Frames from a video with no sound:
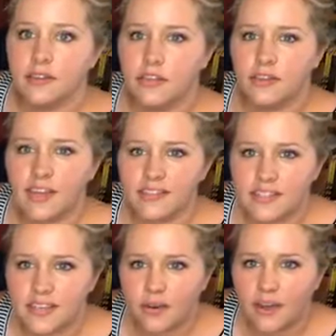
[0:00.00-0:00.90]
Can you guys
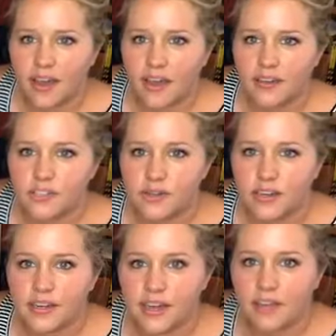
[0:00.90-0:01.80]
see okay? Do I
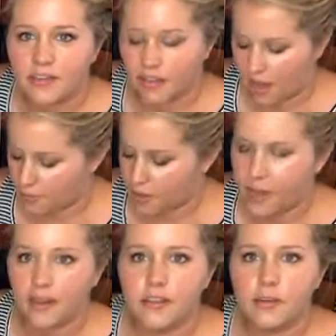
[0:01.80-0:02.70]
need to angle the camera
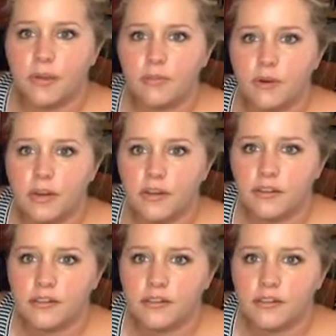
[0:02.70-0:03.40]
down a little bit more?